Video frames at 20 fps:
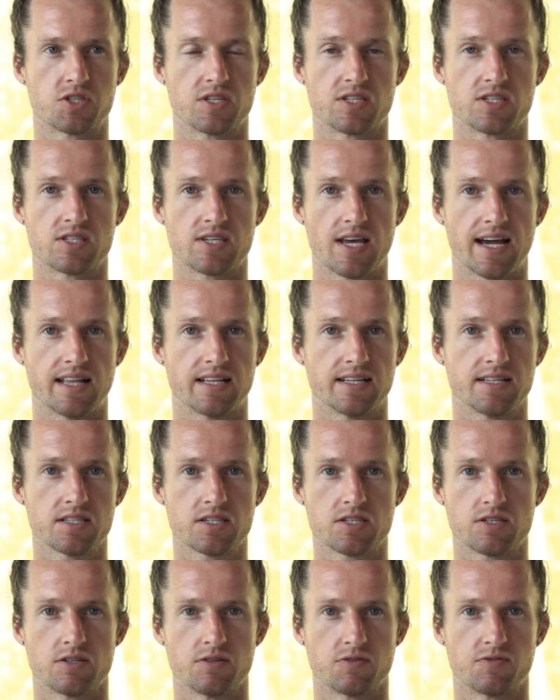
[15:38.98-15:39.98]
just the
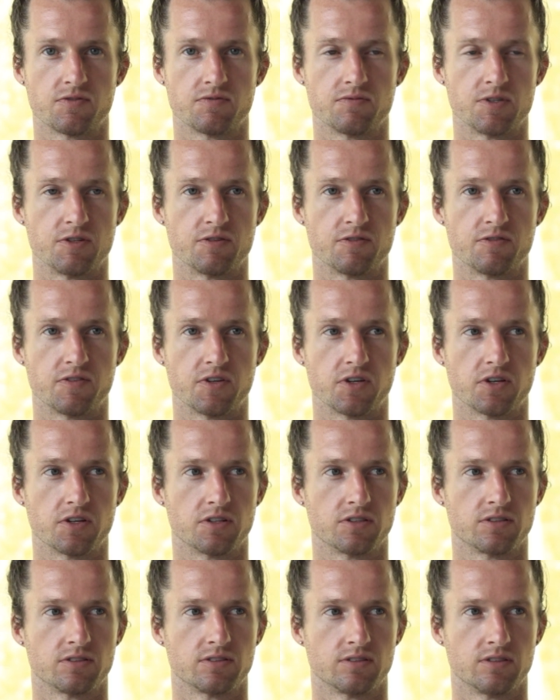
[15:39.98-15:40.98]
silence, you
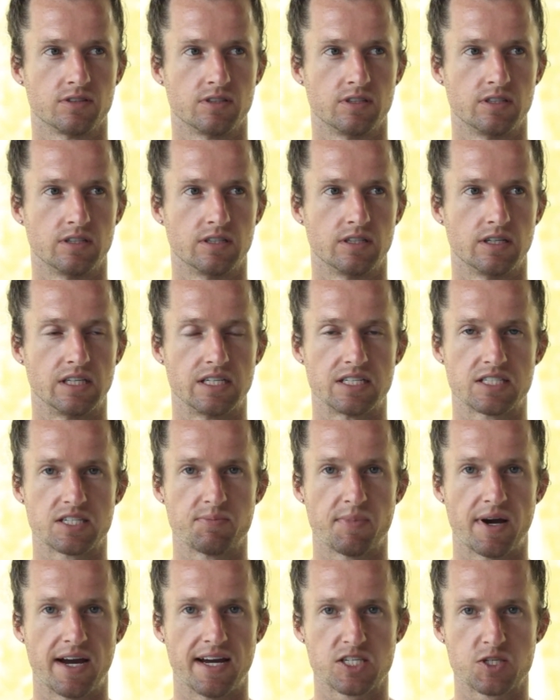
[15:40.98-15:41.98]
feel, at
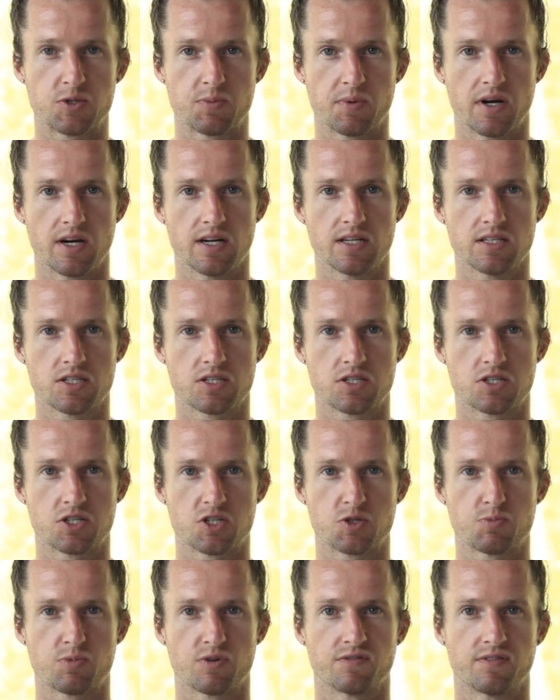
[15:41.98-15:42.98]
least in my
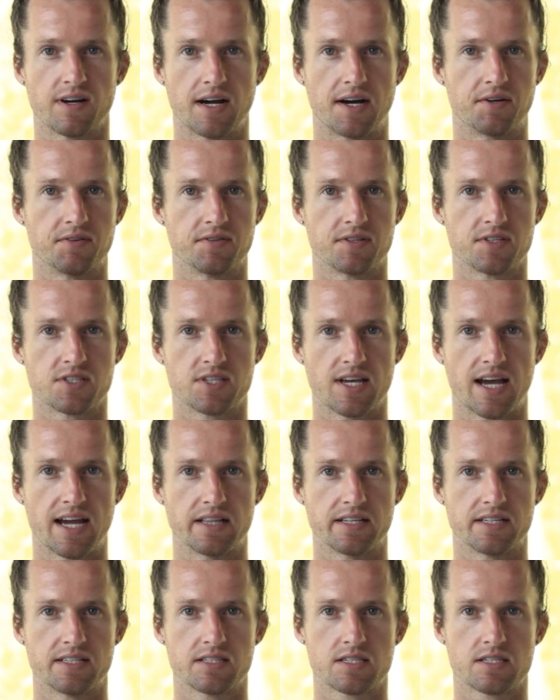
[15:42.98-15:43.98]
experience, just profound
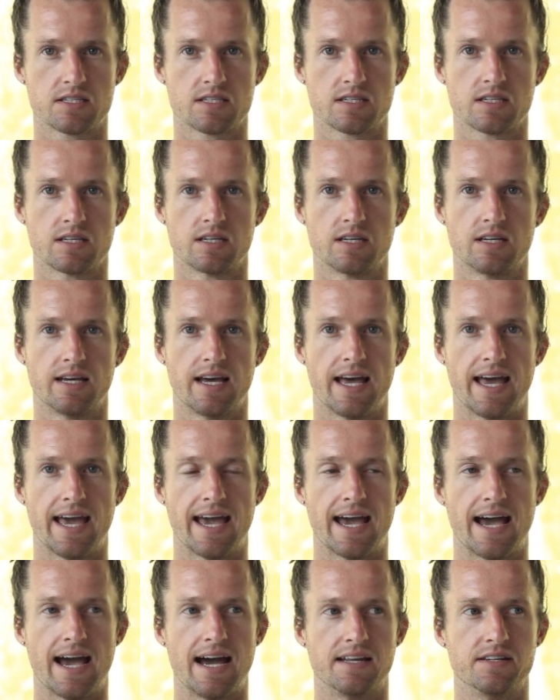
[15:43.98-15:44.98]
silence,
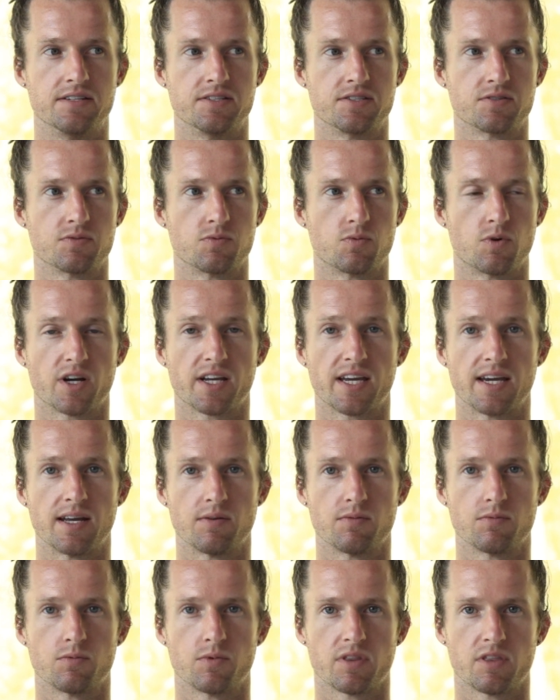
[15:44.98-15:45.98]
and
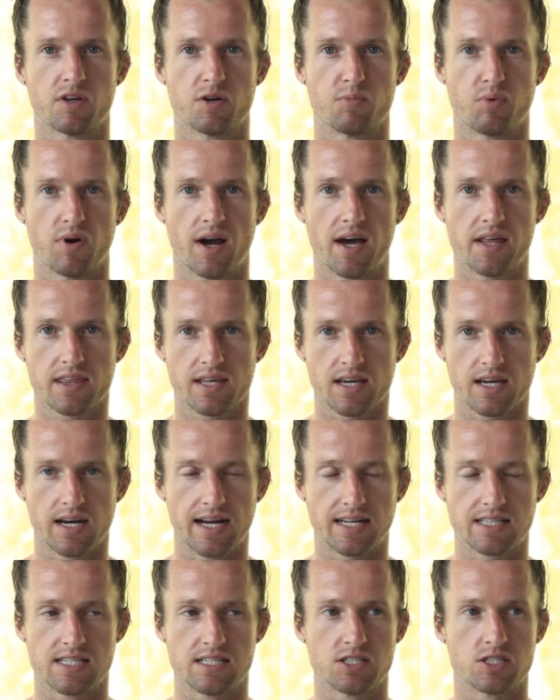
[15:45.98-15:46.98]
working with your breath,
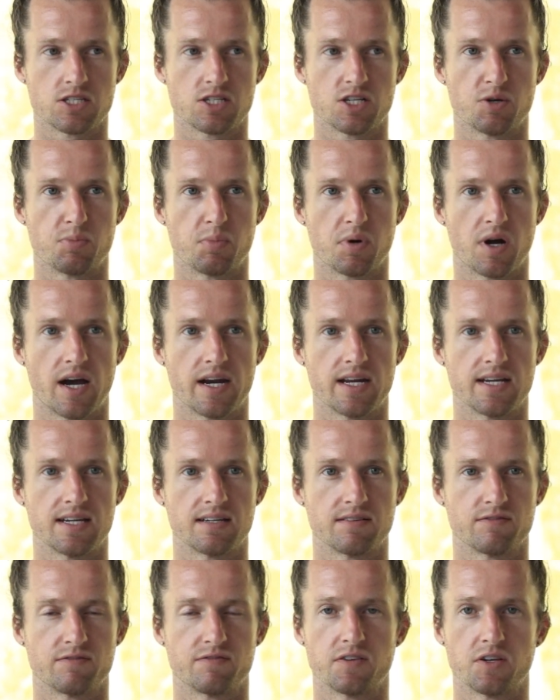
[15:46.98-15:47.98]
connecting to your
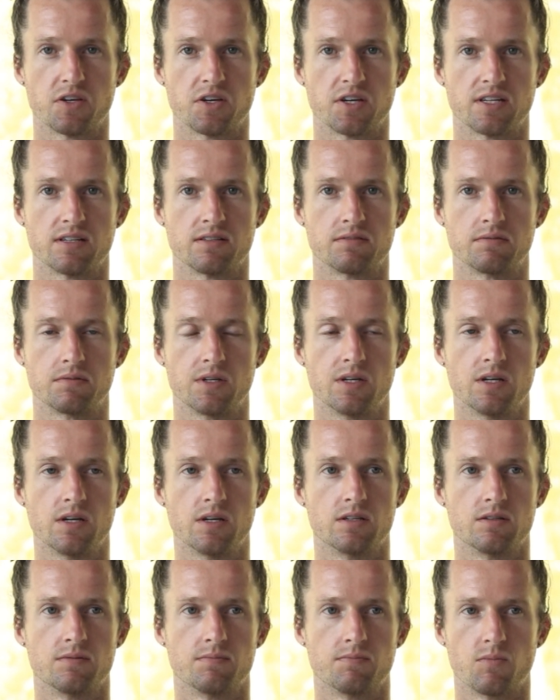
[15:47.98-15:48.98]
body and feeling
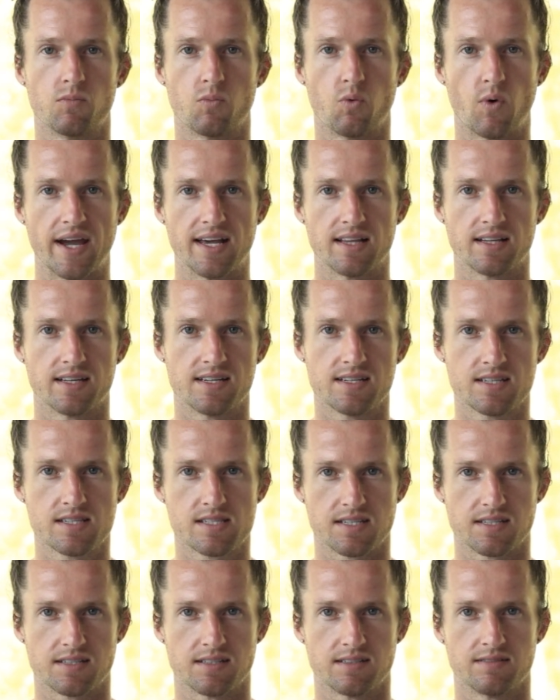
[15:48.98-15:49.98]

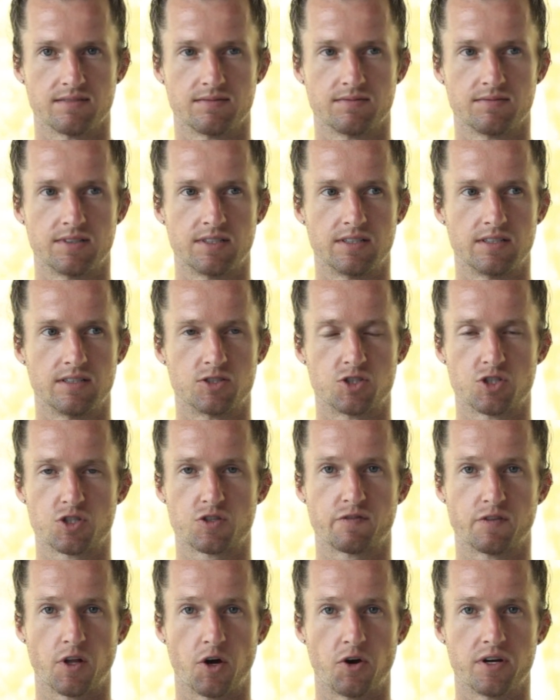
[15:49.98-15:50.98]
weightless and
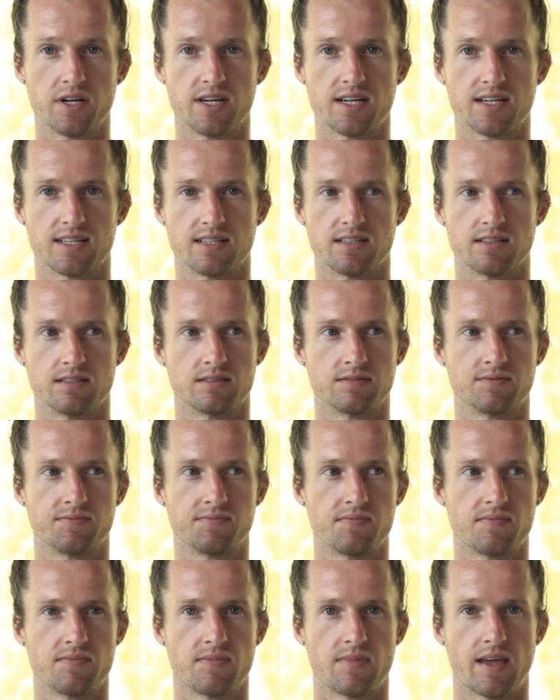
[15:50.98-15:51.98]
just floating. And
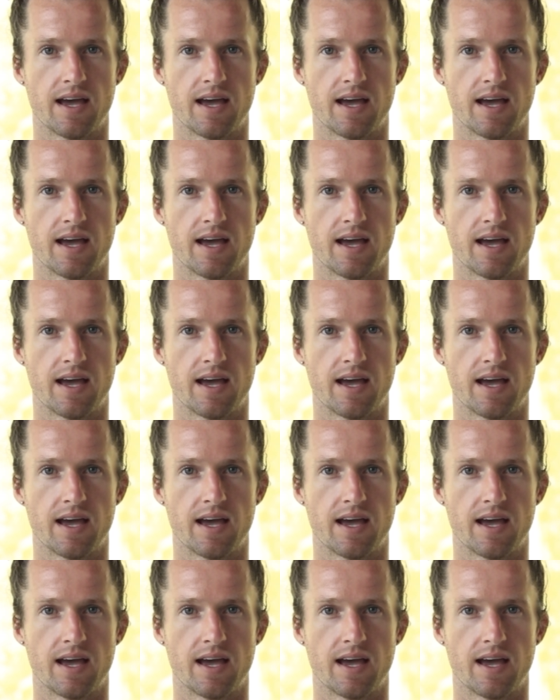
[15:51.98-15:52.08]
